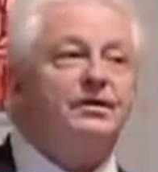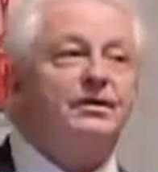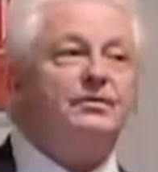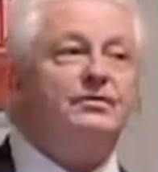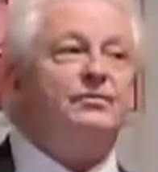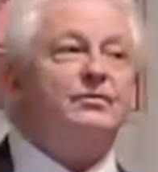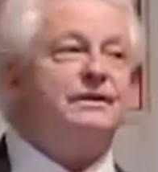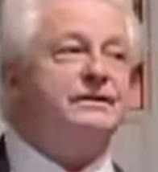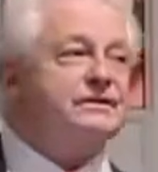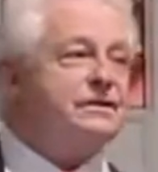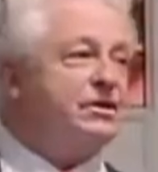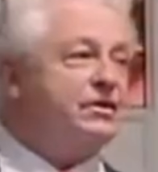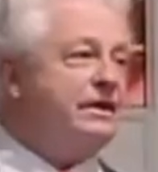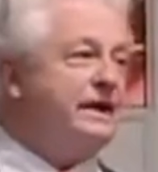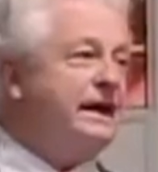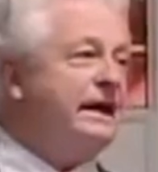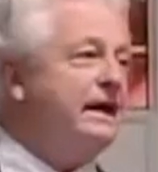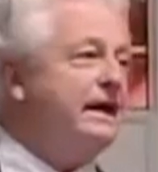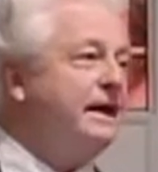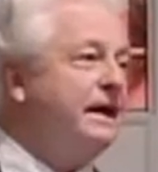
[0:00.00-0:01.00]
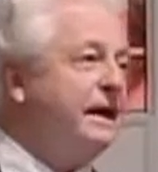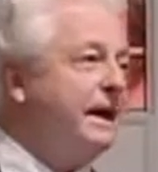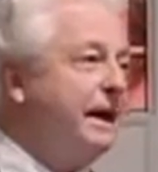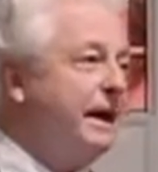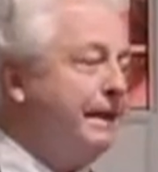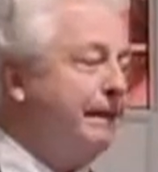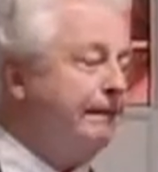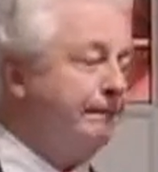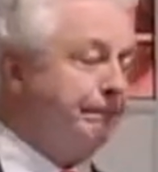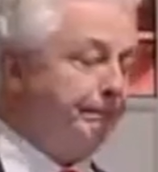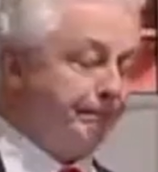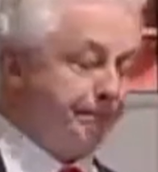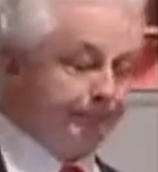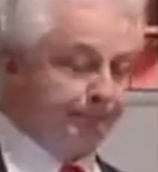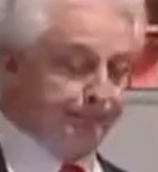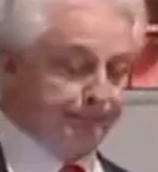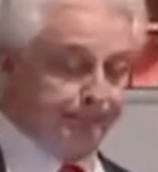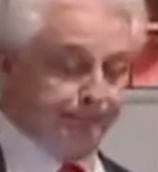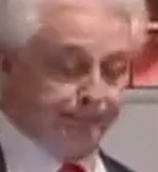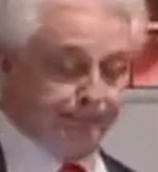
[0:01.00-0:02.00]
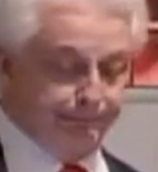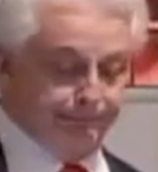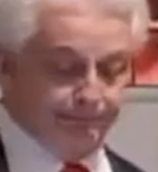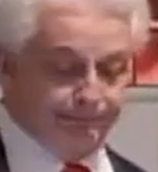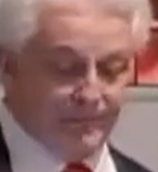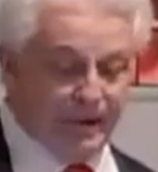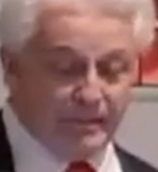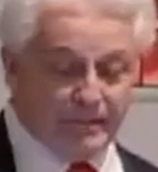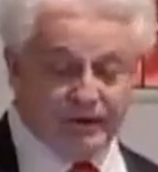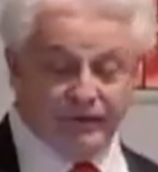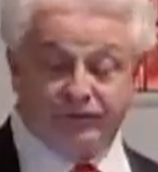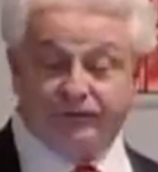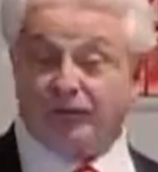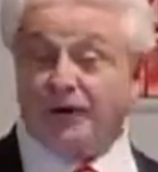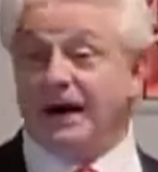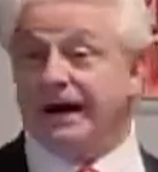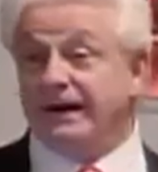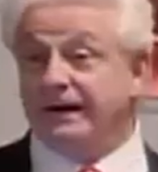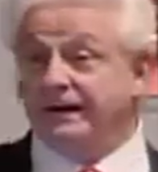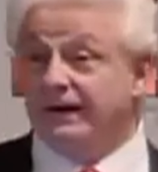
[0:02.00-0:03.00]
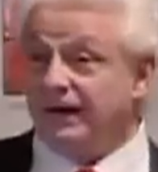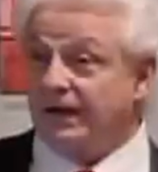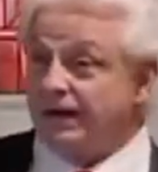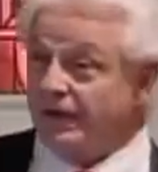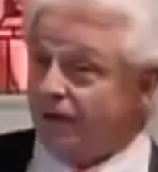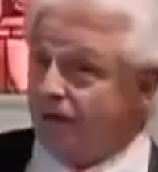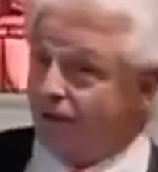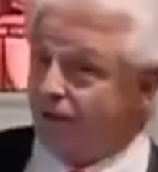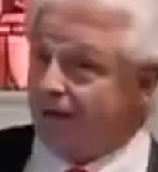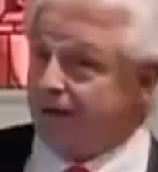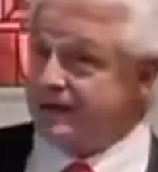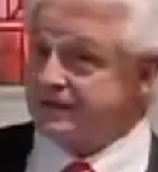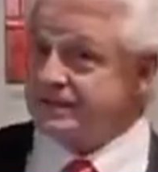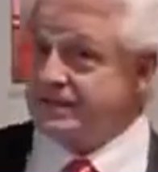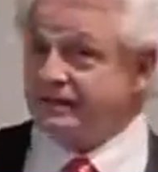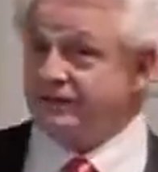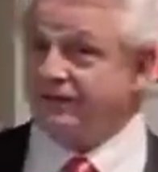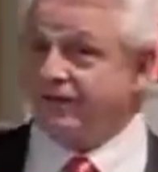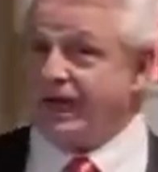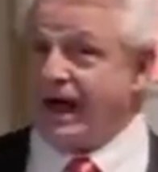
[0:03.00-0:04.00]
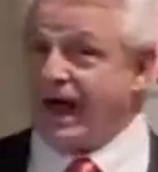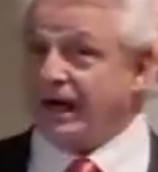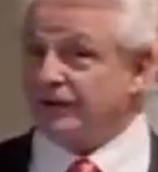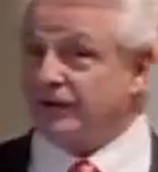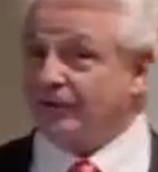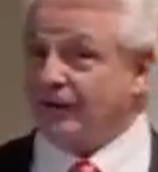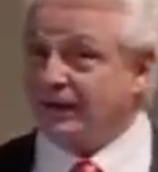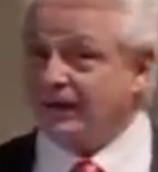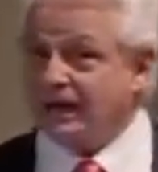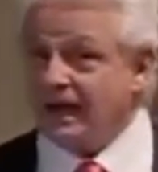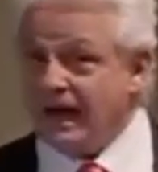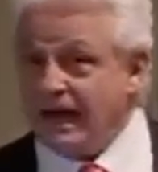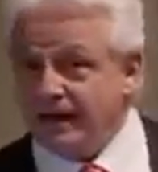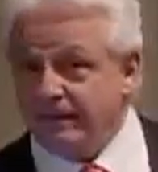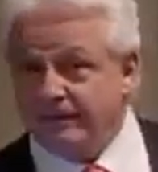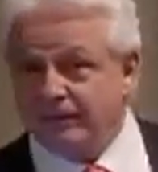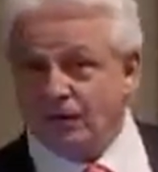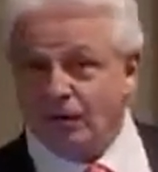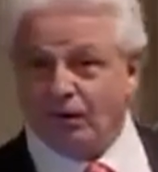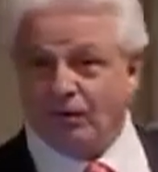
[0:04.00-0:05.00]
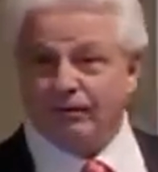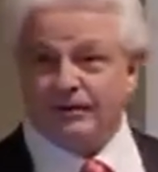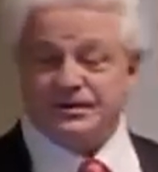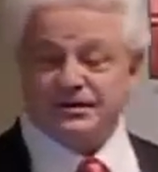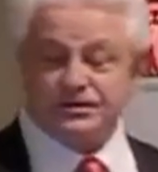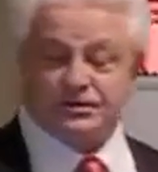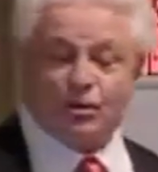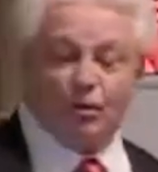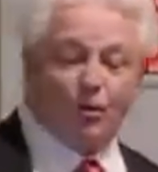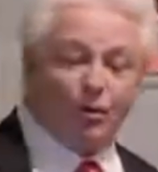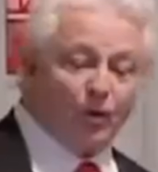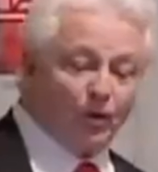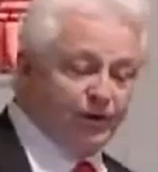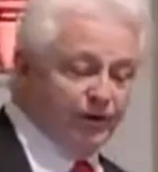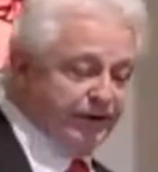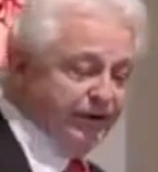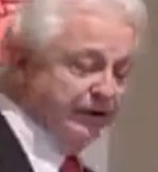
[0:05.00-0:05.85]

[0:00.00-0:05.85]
returning? How about a friend who is in fact reclaimed or restored?